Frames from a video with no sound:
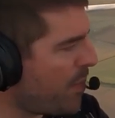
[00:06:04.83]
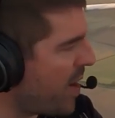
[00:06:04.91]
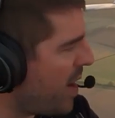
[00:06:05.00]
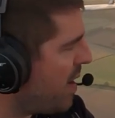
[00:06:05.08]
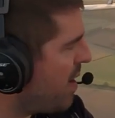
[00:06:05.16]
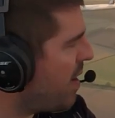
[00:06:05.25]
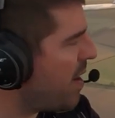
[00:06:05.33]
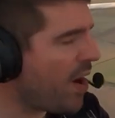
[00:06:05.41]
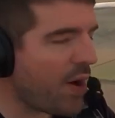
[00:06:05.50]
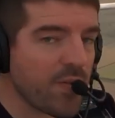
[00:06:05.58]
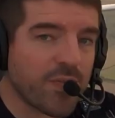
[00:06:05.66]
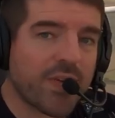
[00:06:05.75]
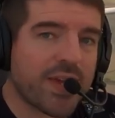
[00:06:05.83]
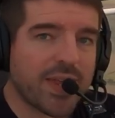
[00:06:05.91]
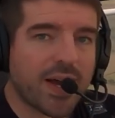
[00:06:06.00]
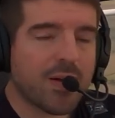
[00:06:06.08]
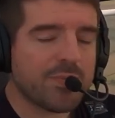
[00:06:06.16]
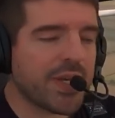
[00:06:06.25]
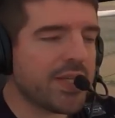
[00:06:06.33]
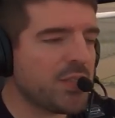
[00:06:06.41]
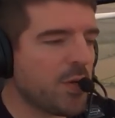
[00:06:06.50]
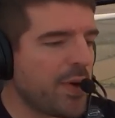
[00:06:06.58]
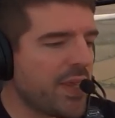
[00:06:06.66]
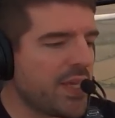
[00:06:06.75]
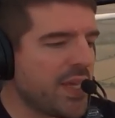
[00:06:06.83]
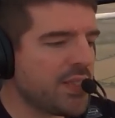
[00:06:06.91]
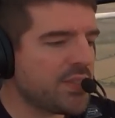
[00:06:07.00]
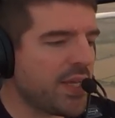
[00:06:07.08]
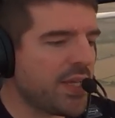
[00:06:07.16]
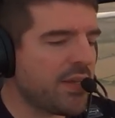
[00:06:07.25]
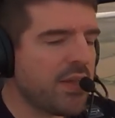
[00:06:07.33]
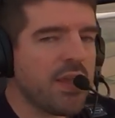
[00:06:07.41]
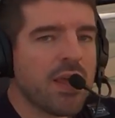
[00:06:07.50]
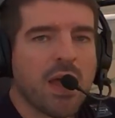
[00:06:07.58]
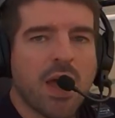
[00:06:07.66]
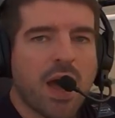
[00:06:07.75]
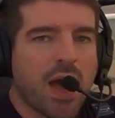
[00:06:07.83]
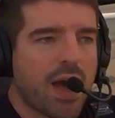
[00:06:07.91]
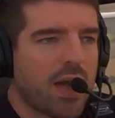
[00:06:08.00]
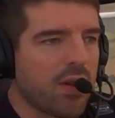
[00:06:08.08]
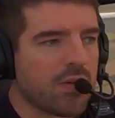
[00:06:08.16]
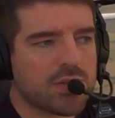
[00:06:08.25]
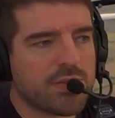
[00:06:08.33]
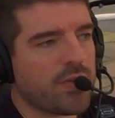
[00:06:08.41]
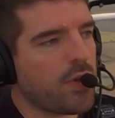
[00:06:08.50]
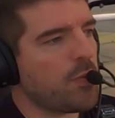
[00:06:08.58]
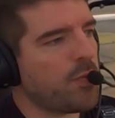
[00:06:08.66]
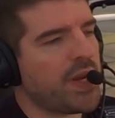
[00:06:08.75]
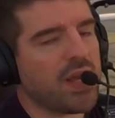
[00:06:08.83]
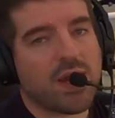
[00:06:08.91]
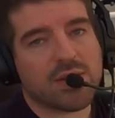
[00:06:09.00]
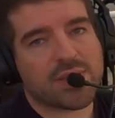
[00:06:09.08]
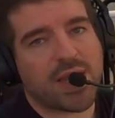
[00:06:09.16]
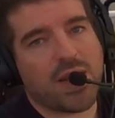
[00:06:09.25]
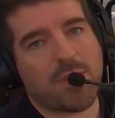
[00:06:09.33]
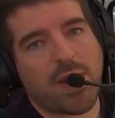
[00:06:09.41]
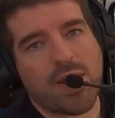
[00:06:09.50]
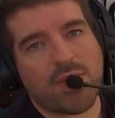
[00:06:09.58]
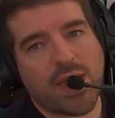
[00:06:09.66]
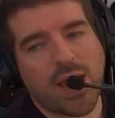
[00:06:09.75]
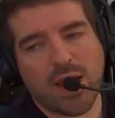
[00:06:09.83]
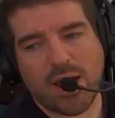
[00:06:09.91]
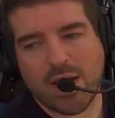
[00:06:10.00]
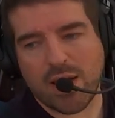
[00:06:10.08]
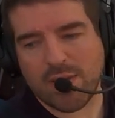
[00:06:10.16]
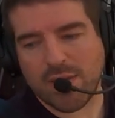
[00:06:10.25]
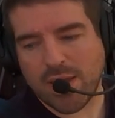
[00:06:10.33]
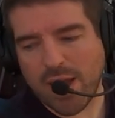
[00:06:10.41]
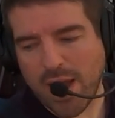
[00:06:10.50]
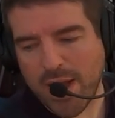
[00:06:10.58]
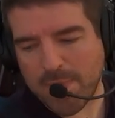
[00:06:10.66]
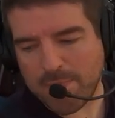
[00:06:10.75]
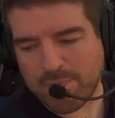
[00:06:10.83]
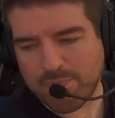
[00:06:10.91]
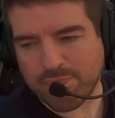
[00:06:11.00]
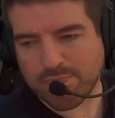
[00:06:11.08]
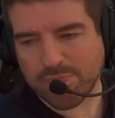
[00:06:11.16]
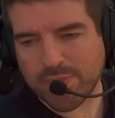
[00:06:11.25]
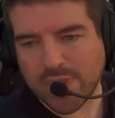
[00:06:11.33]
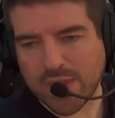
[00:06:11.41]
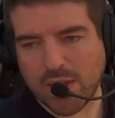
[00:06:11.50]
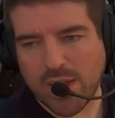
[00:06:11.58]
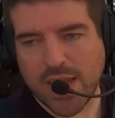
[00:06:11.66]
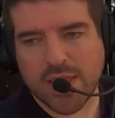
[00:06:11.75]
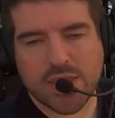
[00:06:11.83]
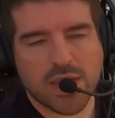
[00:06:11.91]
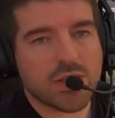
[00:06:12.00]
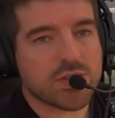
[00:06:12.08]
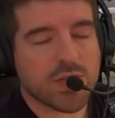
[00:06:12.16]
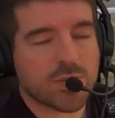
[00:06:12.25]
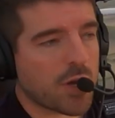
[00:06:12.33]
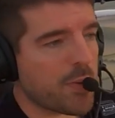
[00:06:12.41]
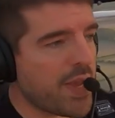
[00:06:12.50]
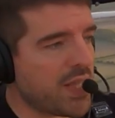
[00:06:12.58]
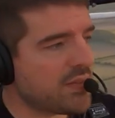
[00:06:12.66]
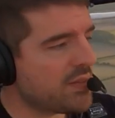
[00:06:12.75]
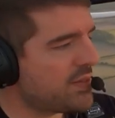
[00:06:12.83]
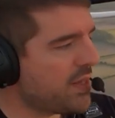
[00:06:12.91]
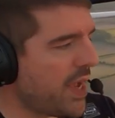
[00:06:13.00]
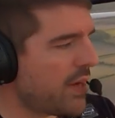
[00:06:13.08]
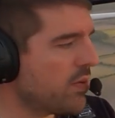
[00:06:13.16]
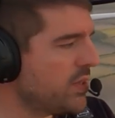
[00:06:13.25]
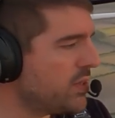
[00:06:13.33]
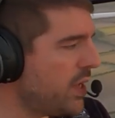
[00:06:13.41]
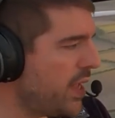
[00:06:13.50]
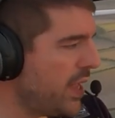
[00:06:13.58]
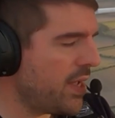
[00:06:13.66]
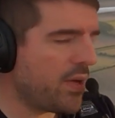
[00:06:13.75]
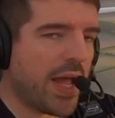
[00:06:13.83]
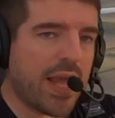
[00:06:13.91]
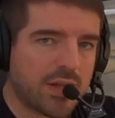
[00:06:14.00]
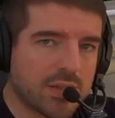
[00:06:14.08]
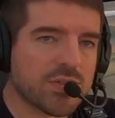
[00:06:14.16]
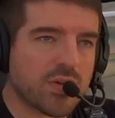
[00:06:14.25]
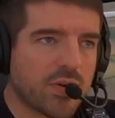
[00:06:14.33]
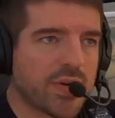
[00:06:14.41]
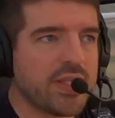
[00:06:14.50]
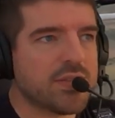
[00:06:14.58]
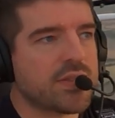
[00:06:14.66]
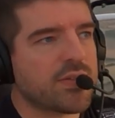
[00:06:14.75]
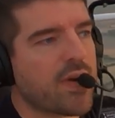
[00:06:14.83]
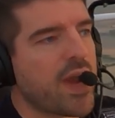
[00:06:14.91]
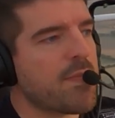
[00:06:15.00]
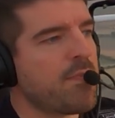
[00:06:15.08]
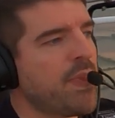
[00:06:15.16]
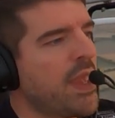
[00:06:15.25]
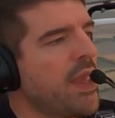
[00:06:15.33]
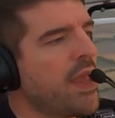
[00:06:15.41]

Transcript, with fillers: But hopefully that updates you about the engine. Uh, lots of you had been asking about that um, in the YouTube comments and on and on Instagram.